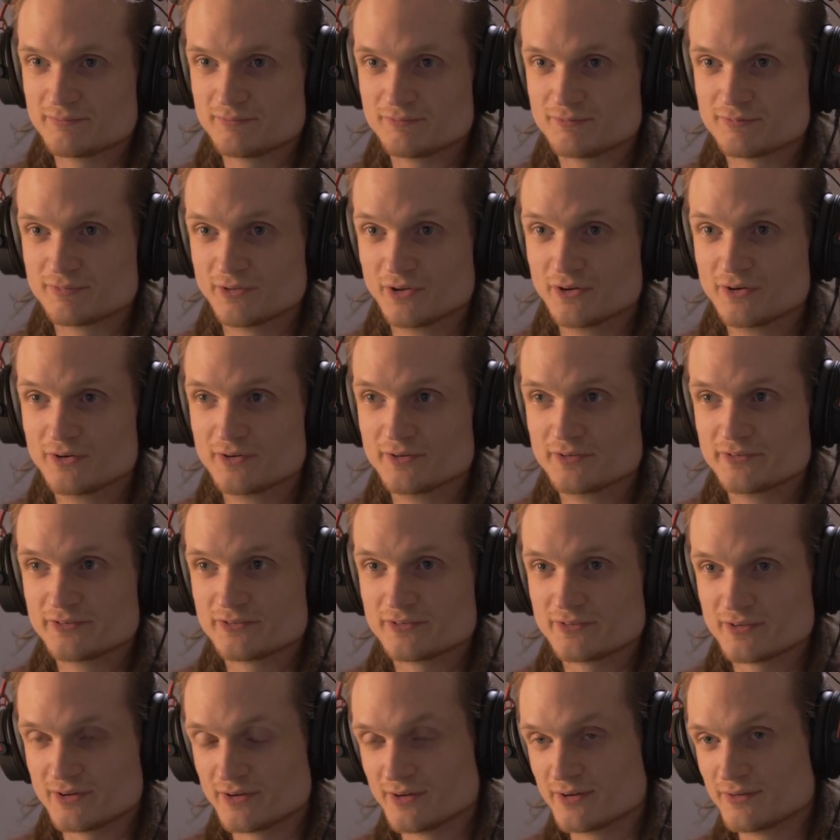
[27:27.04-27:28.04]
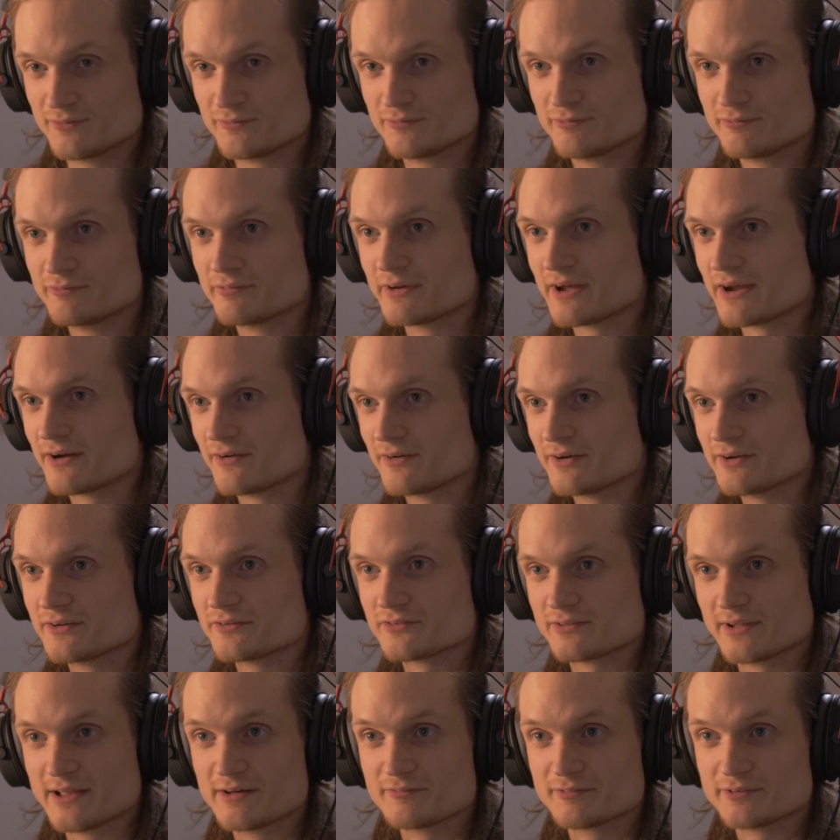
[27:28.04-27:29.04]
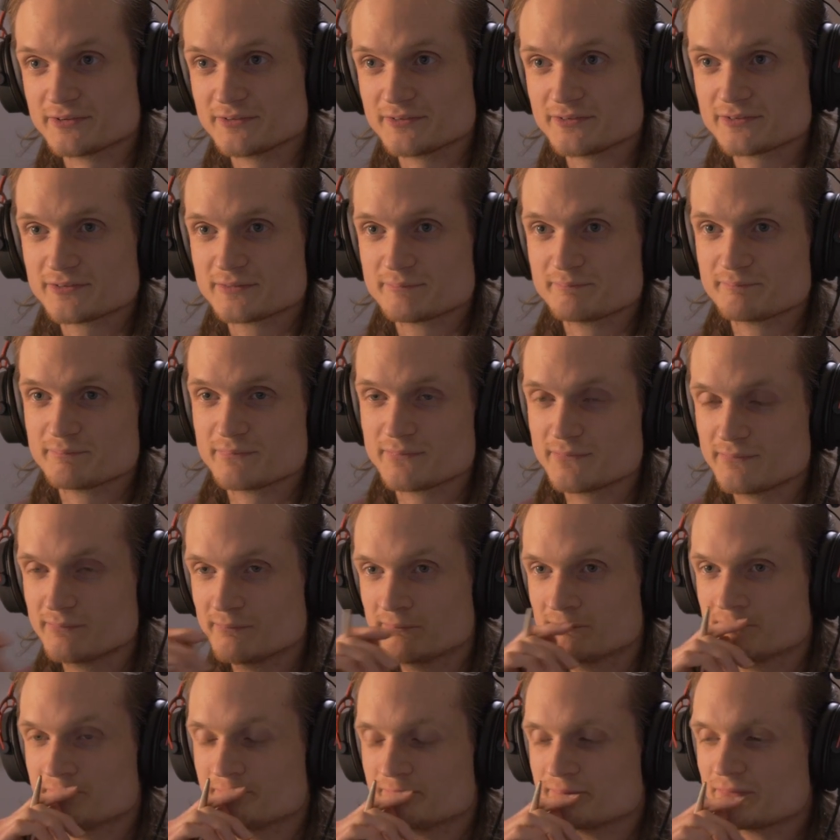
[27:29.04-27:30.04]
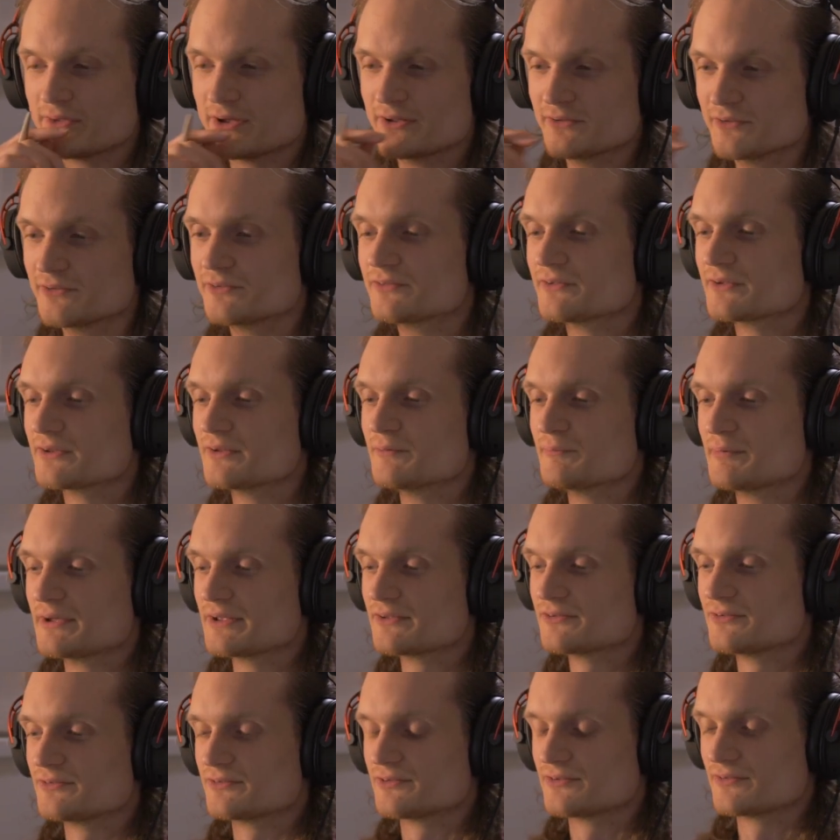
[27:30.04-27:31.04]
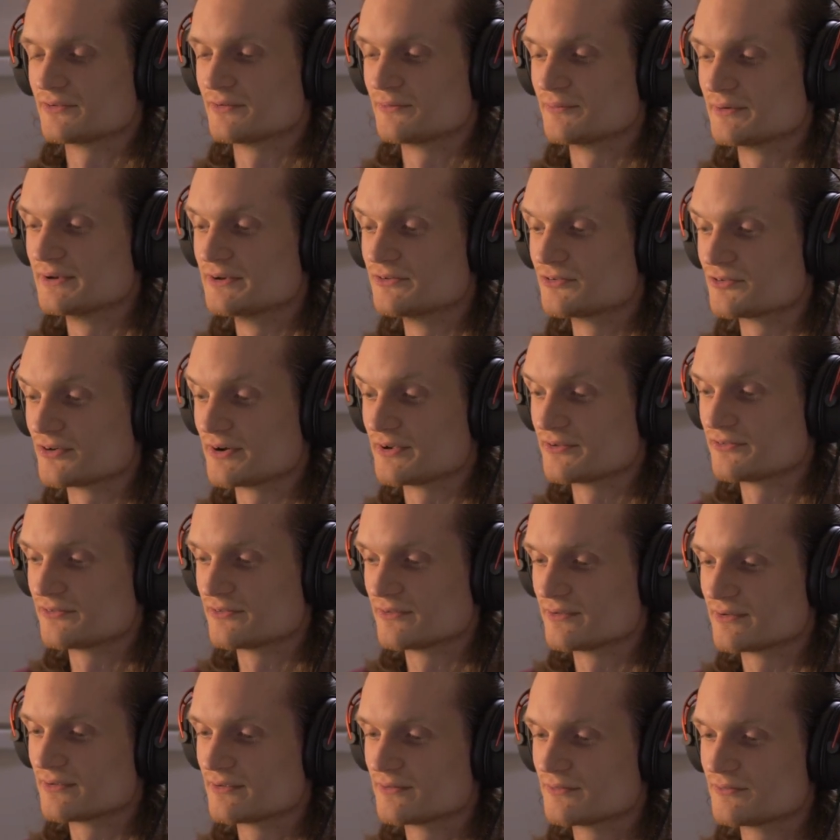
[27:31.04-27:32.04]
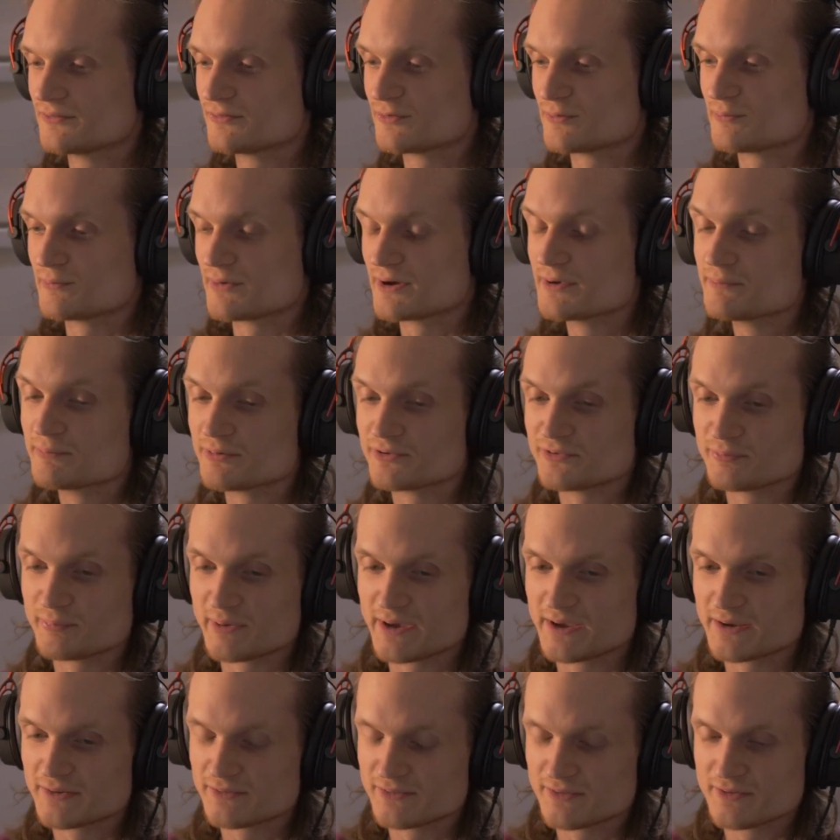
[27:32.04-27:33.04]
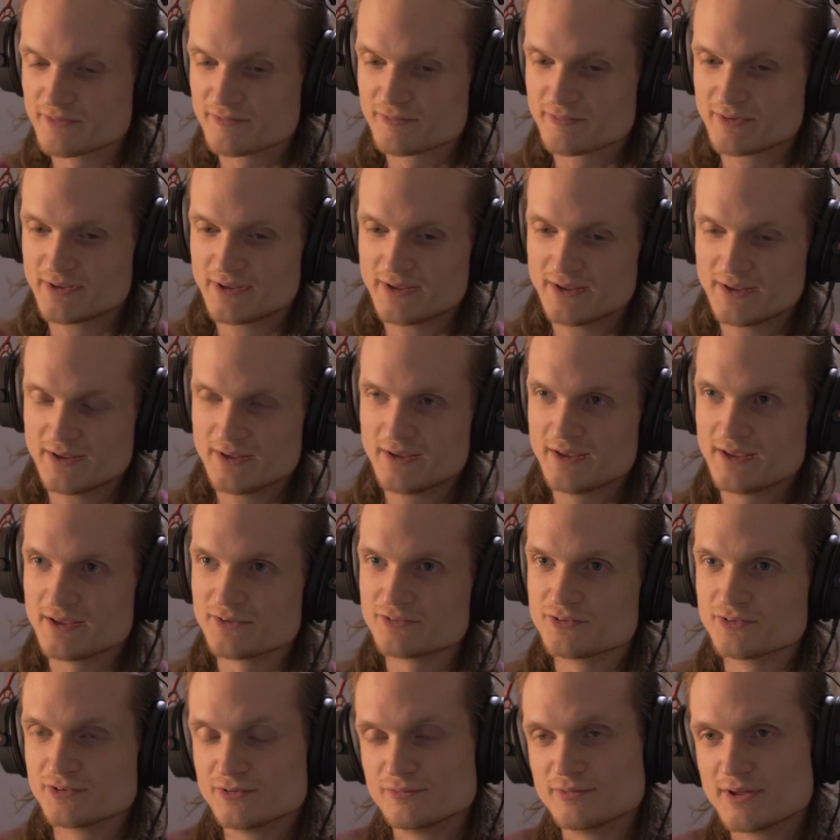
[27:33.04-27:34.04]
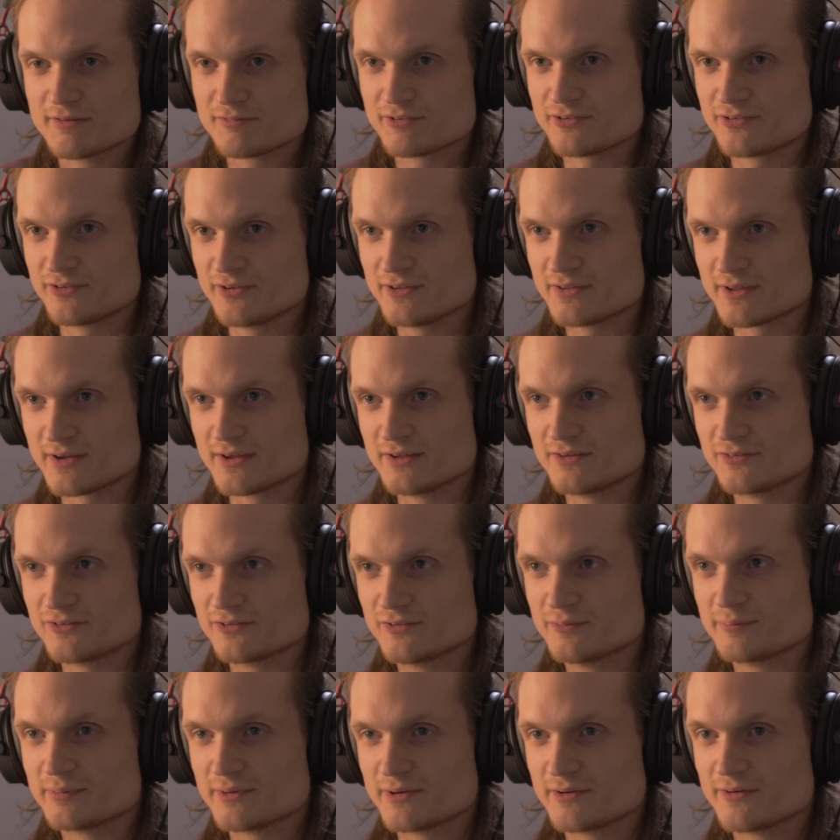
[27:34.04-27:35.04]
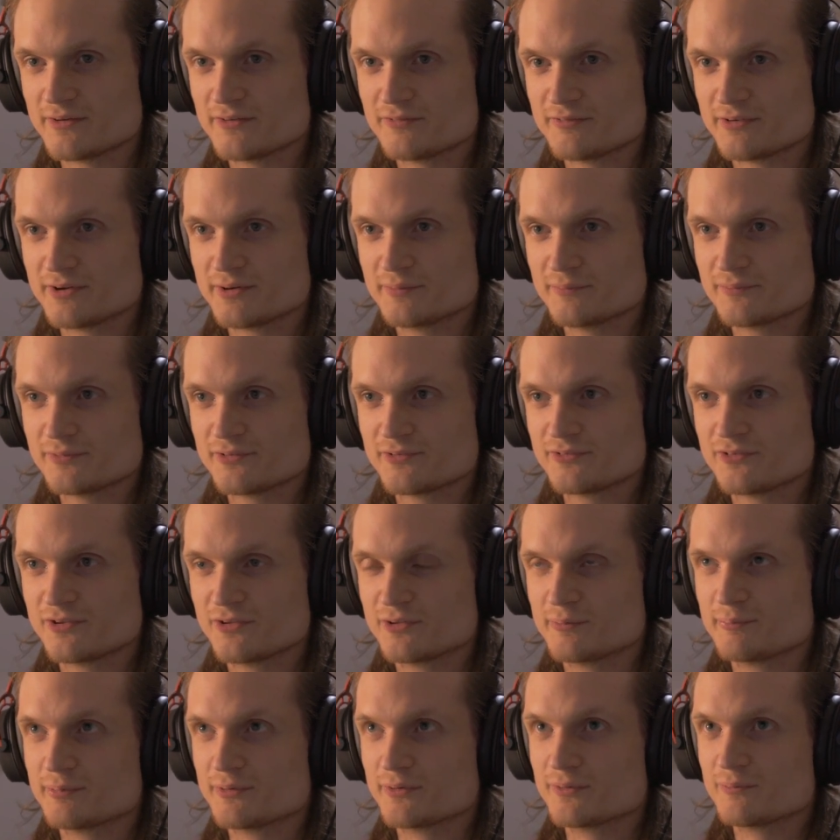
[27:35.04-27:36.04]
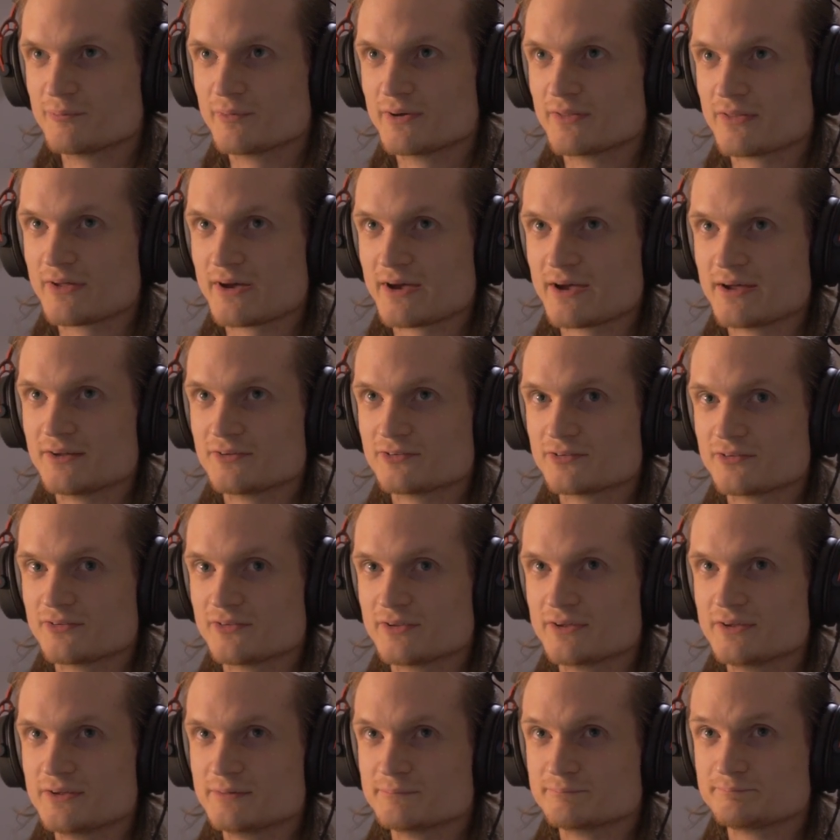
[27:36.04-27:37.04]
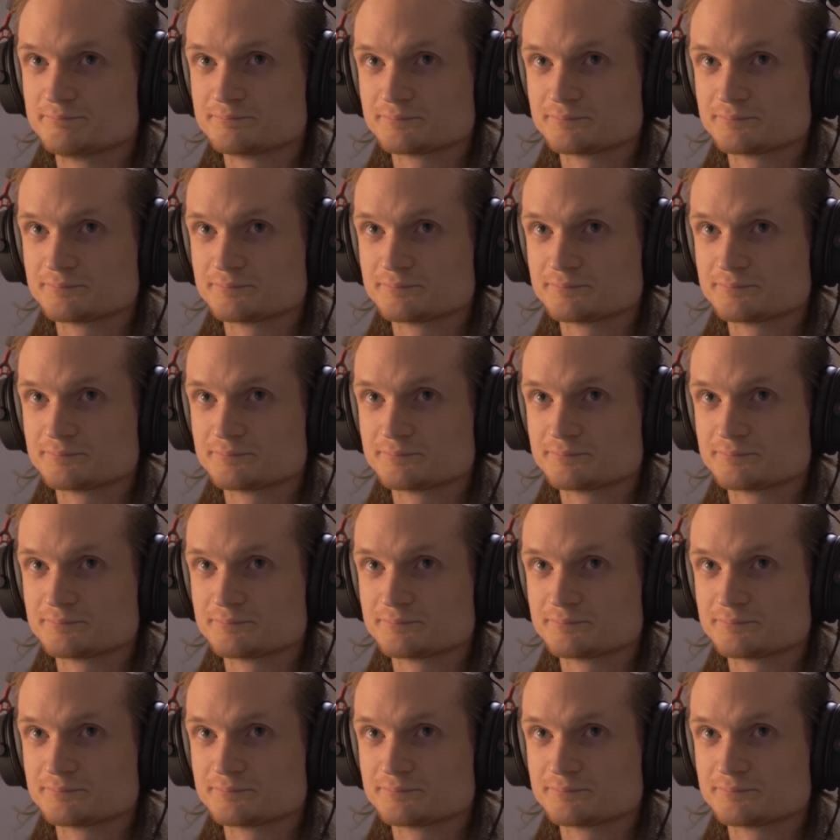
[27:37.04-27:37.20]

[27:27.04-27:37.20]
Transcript: flaws at various levels, and the thing that makes it sort of interesting from my perspective is that you never see that in superhero films to the point where they're actually